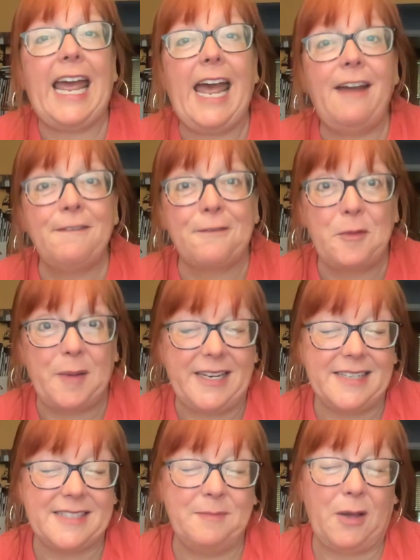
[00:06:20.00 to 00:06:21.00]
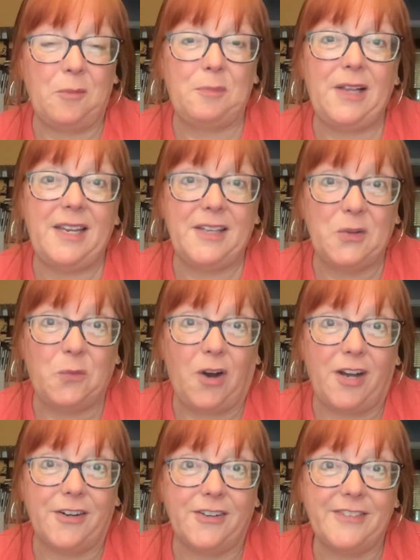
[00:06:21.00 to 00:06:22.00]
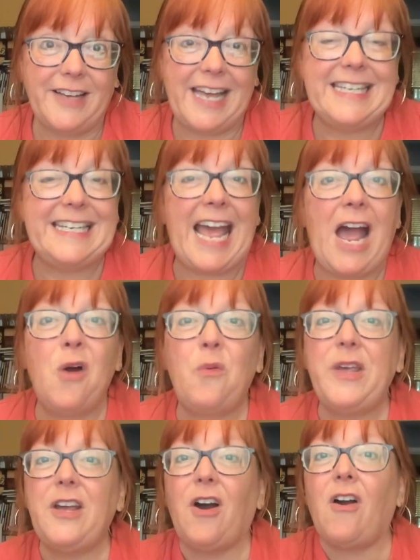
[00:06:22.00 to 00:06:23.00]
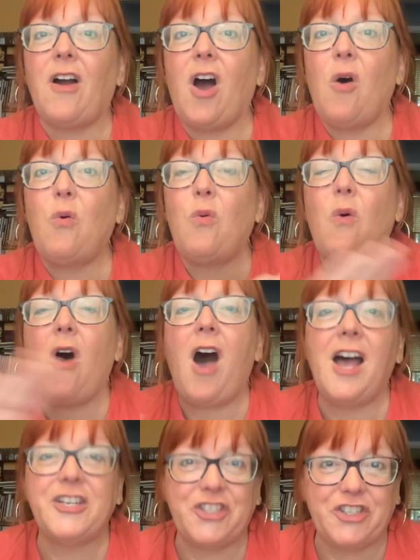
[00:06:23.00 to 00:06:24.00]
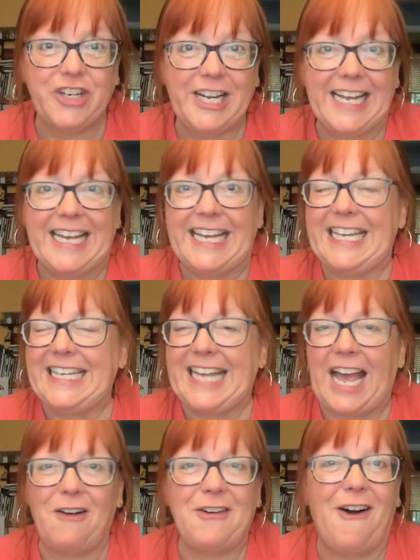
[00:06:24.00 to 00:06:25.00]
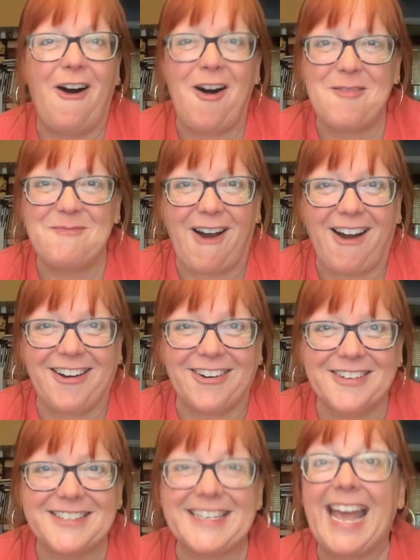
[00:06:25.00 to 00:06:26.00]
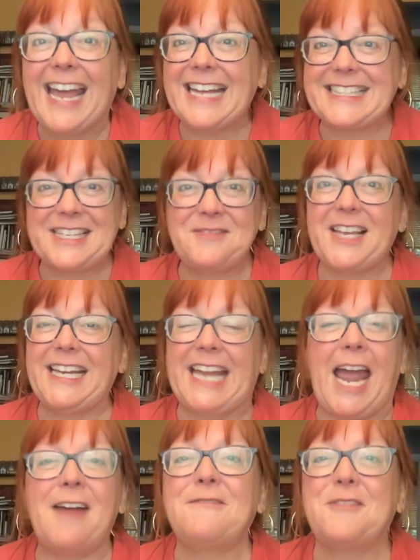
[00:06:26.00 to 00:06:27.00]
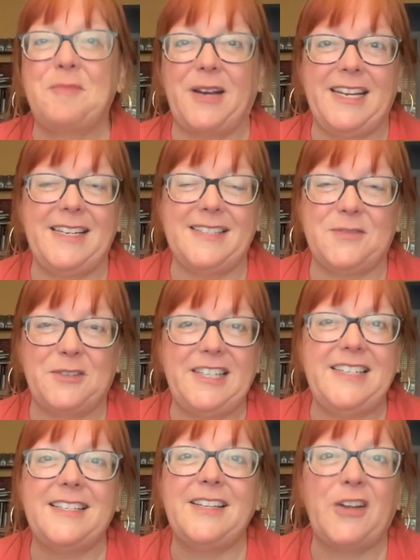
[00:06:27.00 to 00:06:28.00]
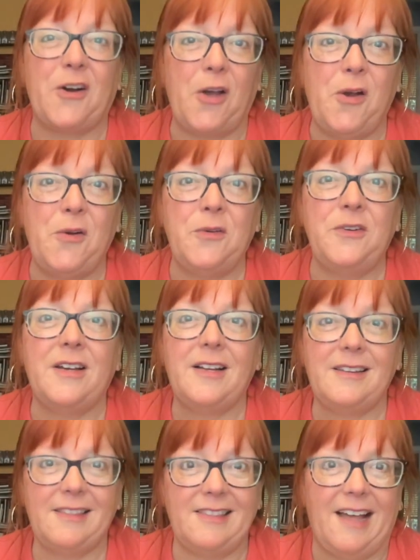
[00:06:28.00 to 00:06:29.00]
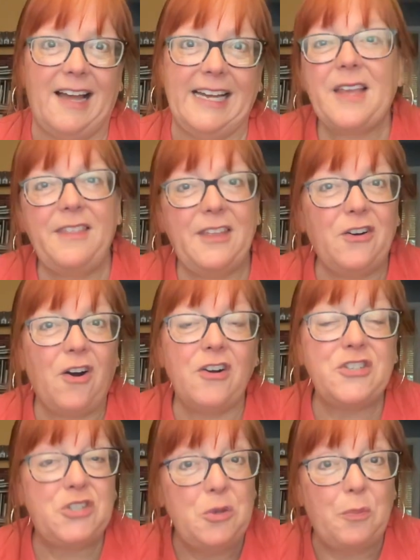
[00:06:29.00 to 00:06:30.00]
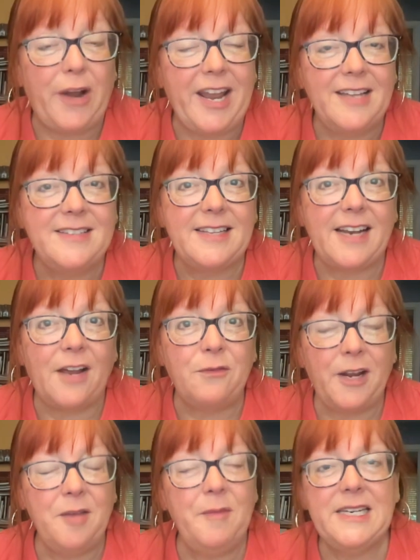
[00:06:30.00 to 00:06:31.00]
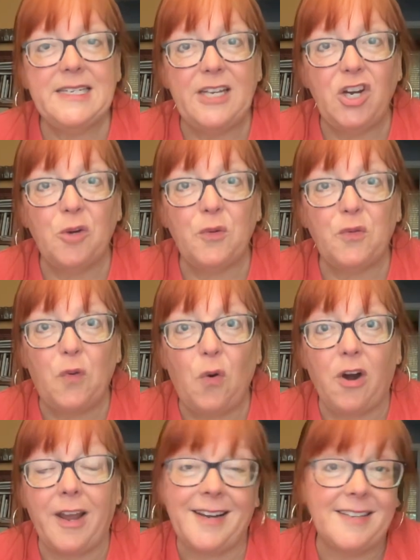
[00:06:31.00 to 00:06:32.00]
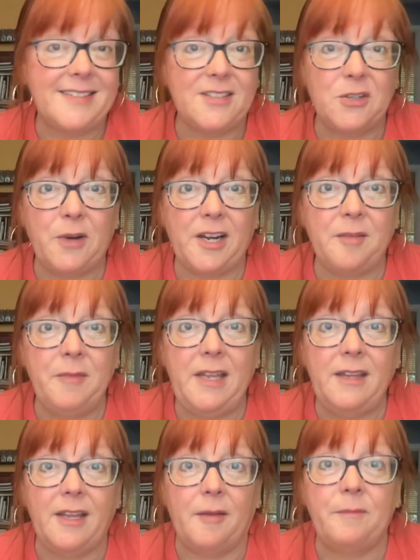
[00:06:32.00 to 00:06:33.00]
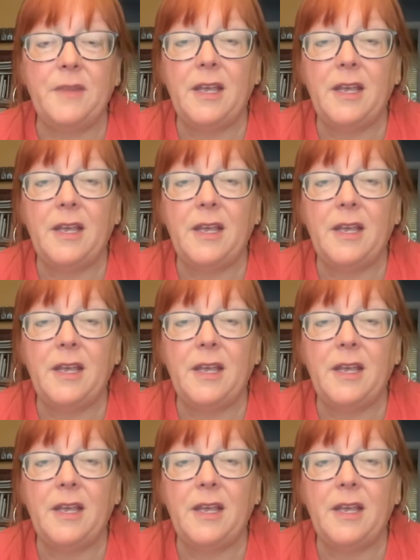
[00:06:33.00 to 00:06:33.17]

Everybody smelled blood in the water. And now we are awash in alcohol markers. It seems like everybody's releasing their own line. There are two brands that I've recommended here before, and I still recommend them.